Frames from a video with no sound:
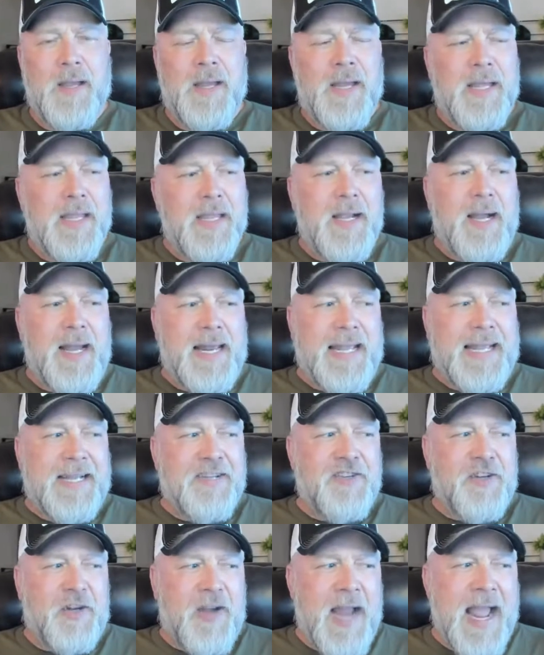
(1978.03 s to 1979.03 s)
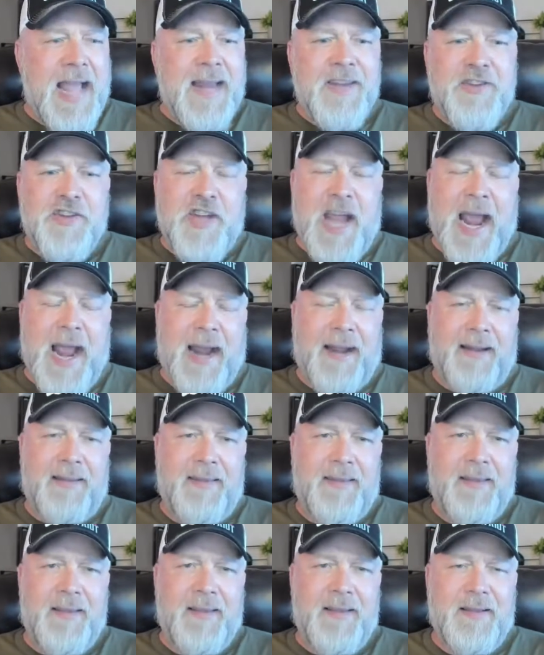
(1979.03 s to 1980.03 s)
You got to get your head
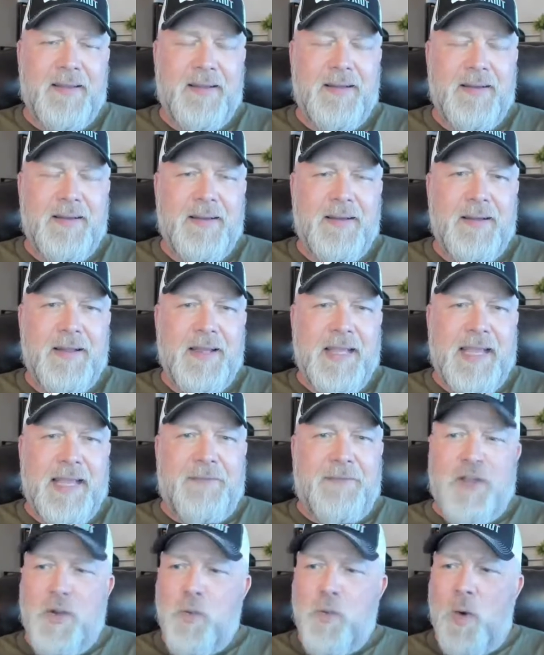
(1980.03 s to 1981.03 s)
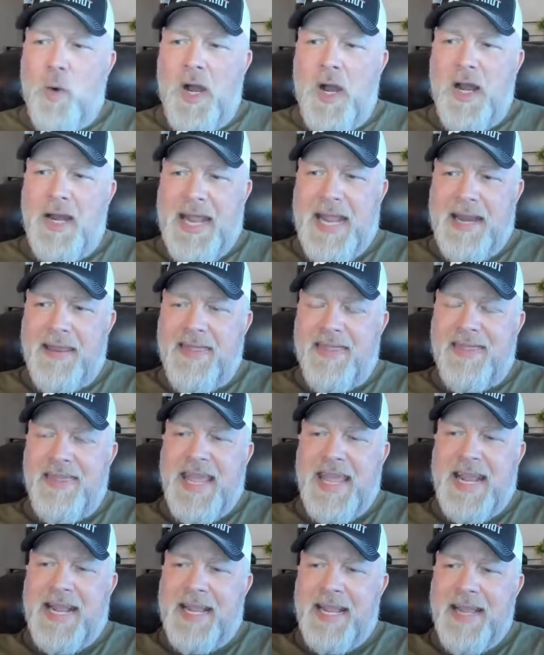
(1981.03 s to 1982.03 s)
checked if you want and
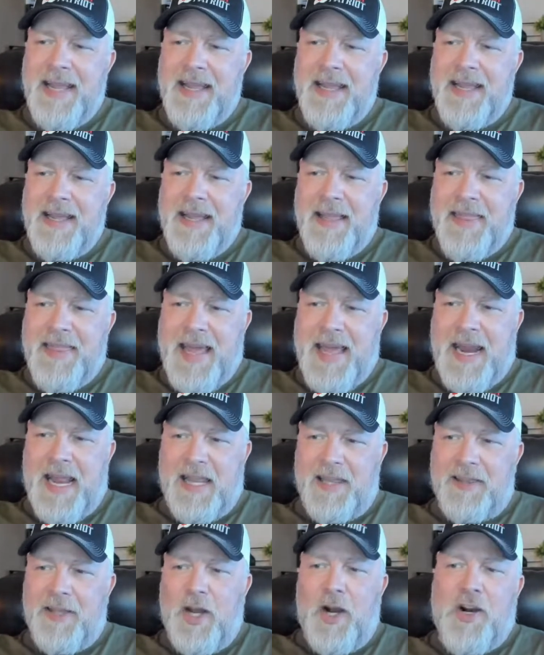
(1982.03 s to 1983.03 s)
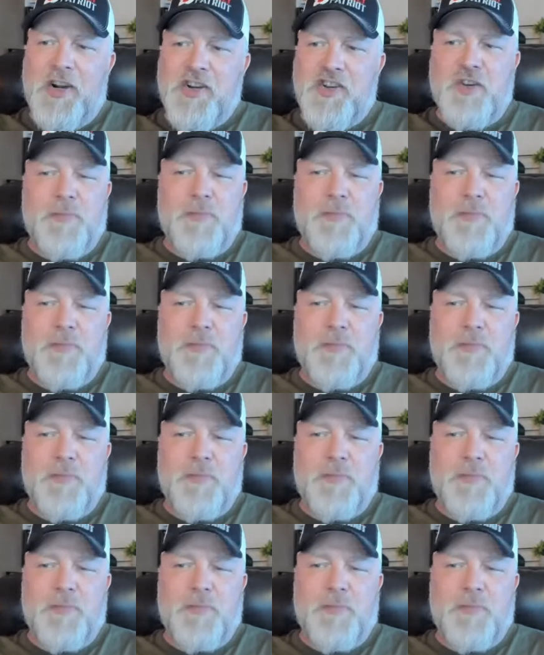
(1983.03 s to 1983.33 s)
think that a larger